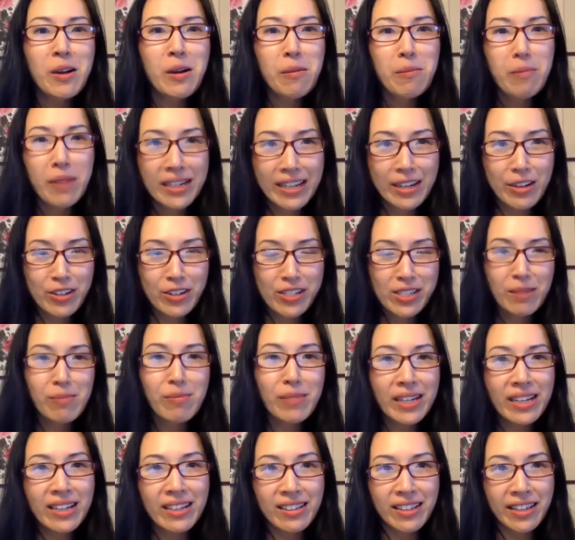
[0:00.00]
money or
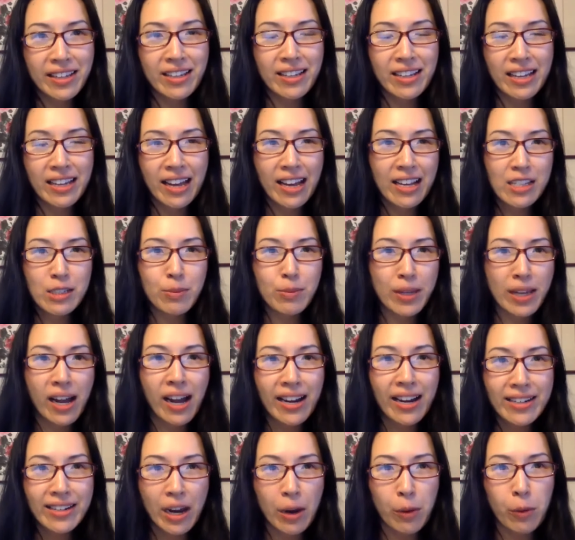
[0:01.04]
somebody, like it has to be
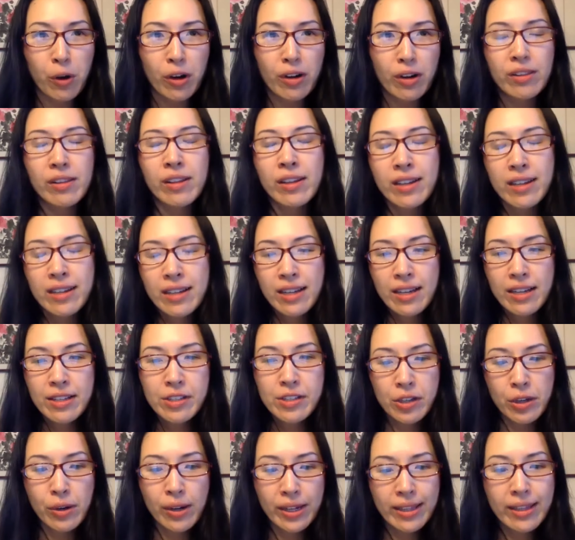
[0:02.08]
high net worth. And
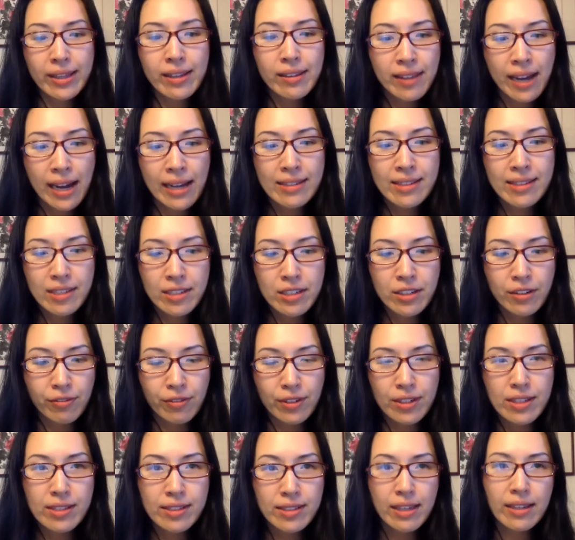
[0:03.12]
so I think that's the
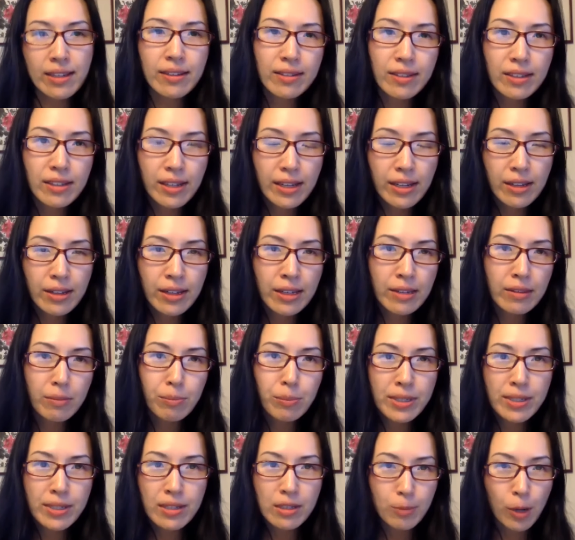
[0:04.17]
difference in
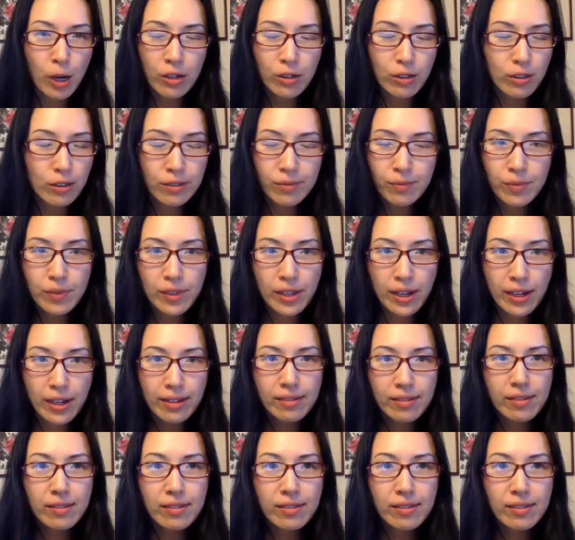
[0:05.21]
business model that.